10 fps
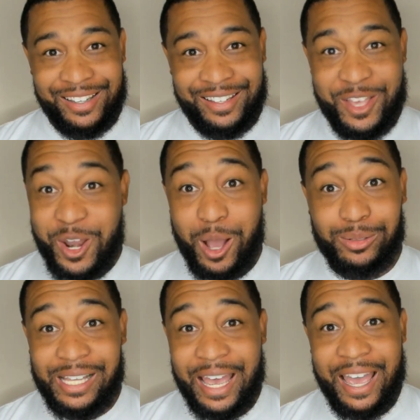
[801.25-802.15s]
You know what I'm
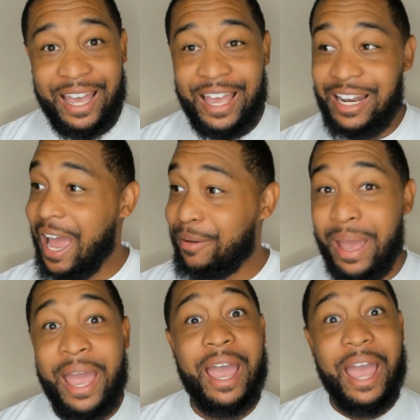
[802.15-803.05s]
saying? He like,
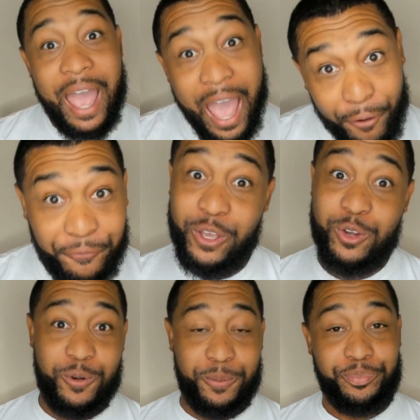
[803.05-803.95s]
man, F you.